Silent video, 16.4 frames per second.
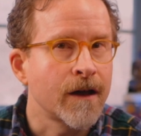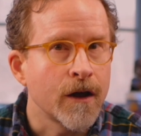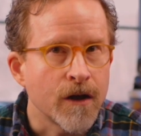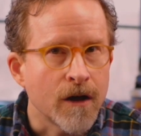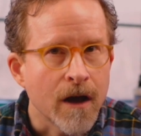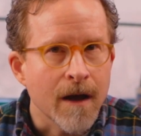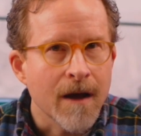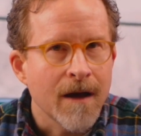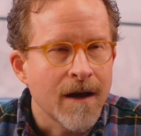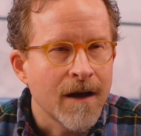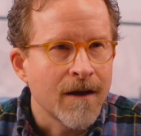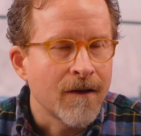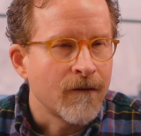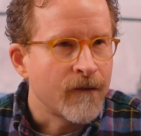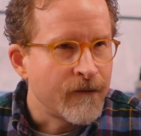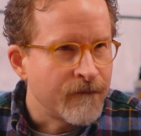can
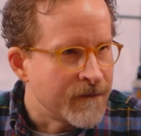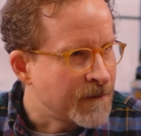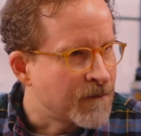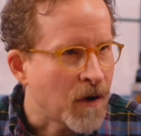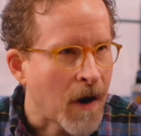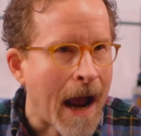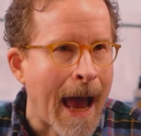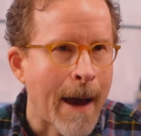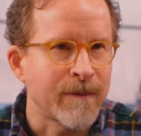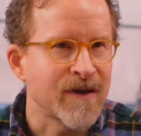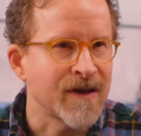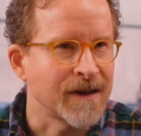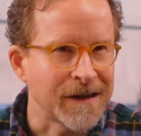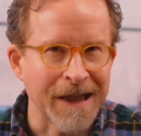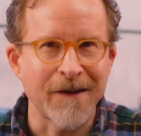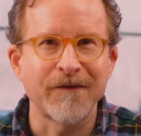f-
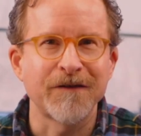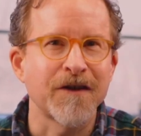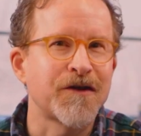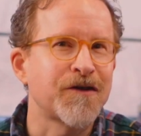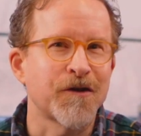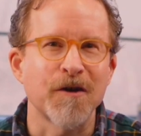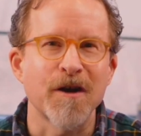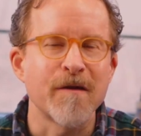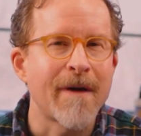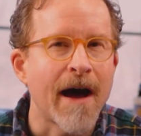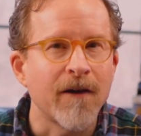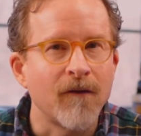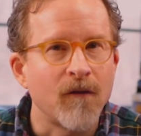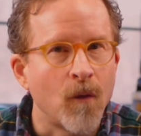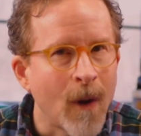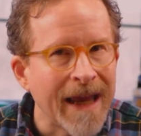perhaps lift a certain amount
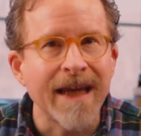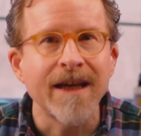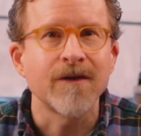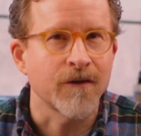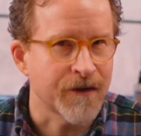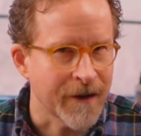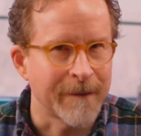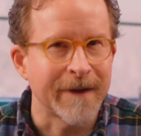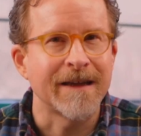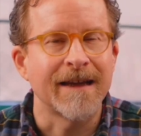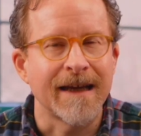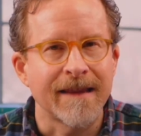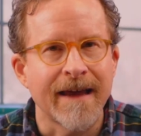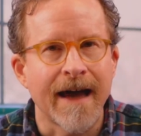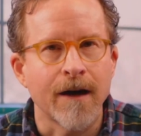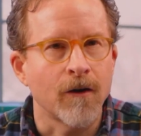of weight or something
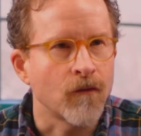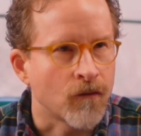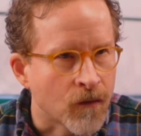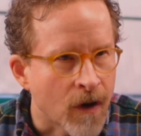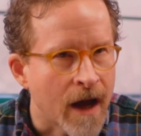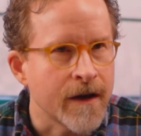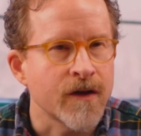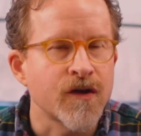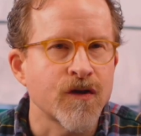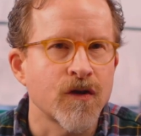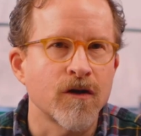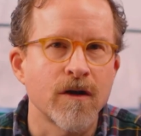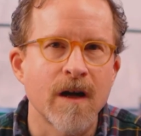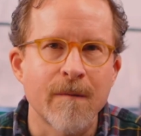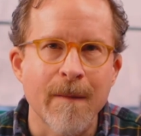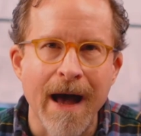like that, or run a
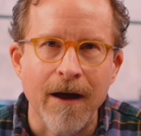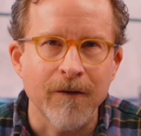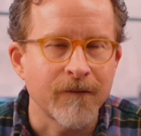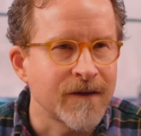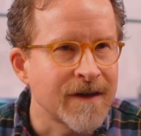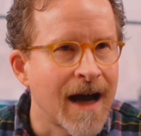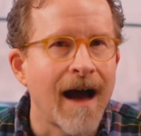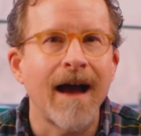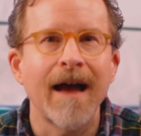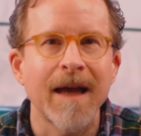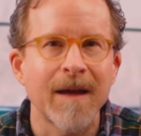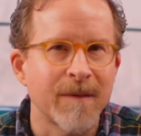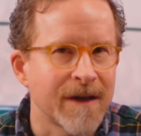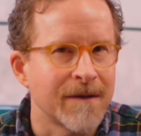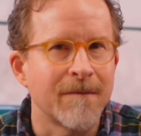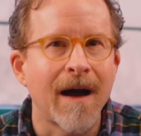certain amount of
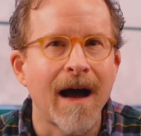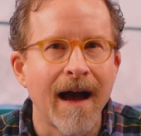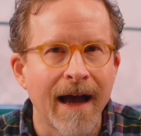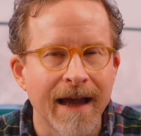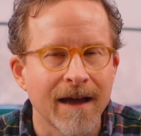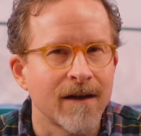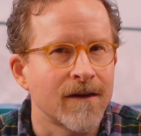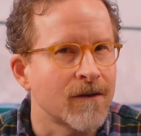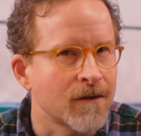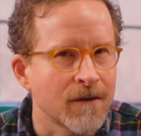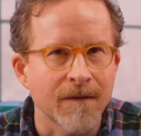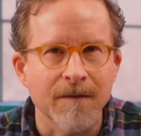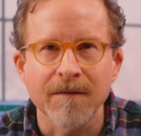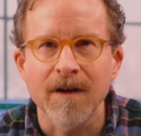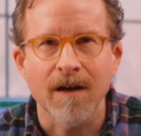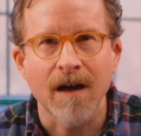time in a mile or
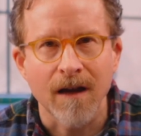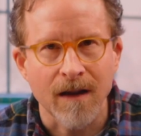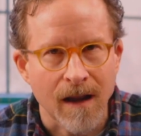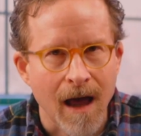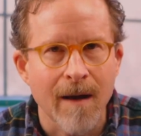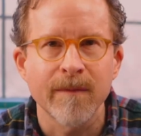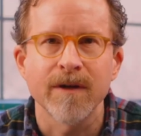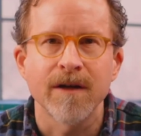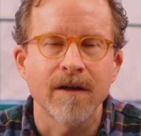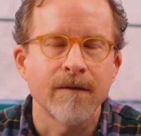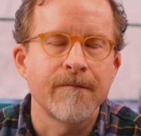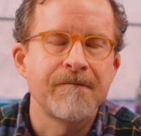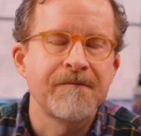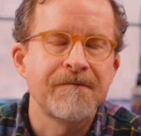a kilometer.